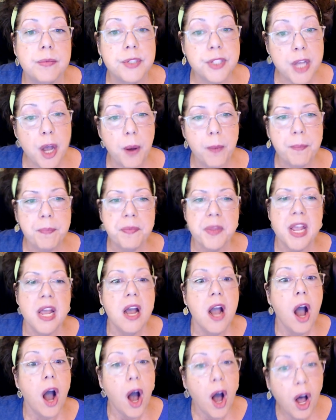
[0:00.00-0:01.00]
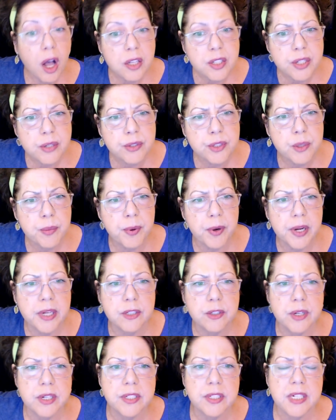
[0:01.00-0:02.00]
So, also super
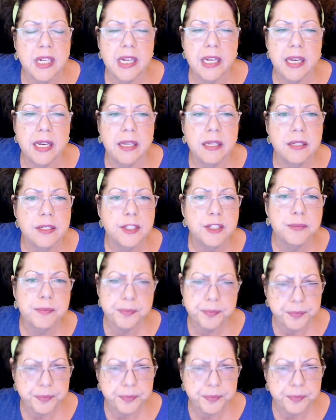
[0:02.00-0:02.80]
interesting is